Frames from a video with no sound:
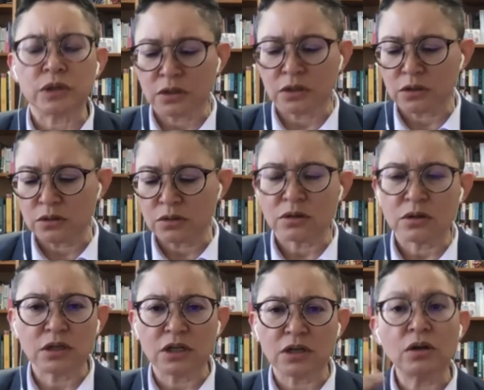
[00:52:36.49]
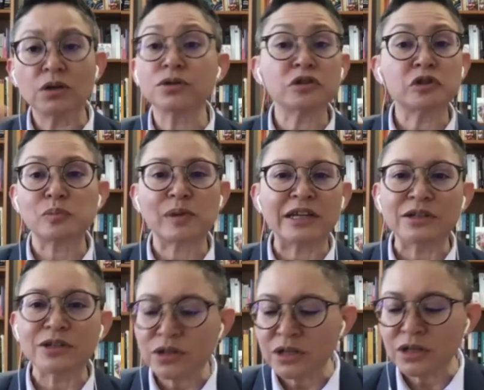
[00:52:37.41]
in all your
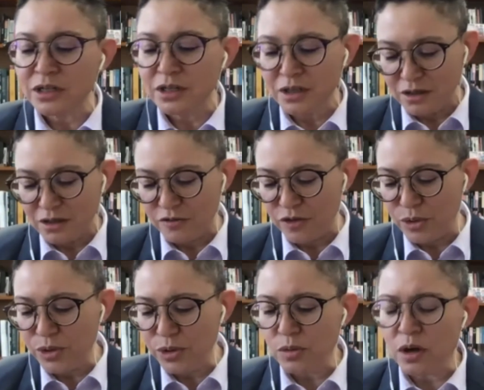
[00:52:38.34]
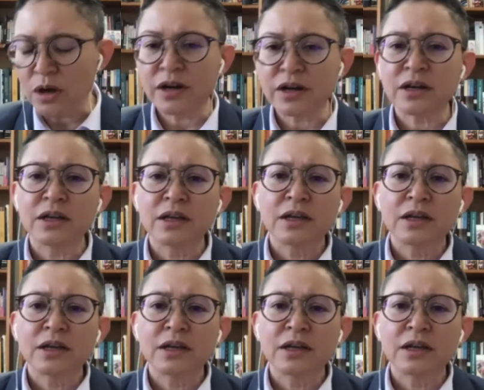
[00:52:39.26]
splendor of who you are,